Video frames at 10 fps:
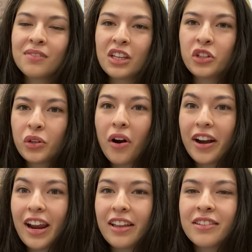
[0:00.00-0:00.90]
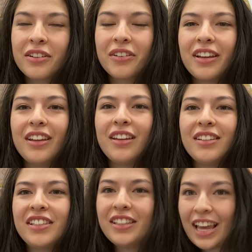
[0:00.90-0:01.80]
The short answer
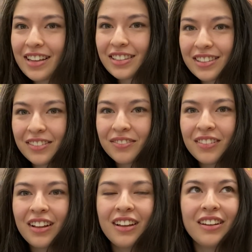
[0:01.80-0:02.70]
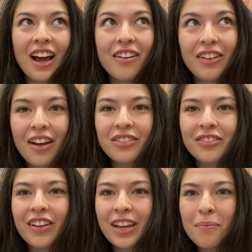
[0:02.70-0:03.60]
is yes. Now we have
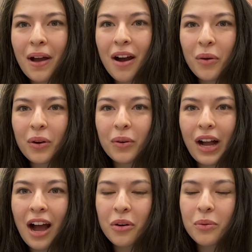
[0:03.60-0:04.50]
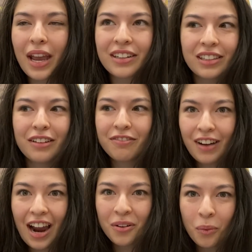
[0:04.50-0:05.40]
to think about how do we actually define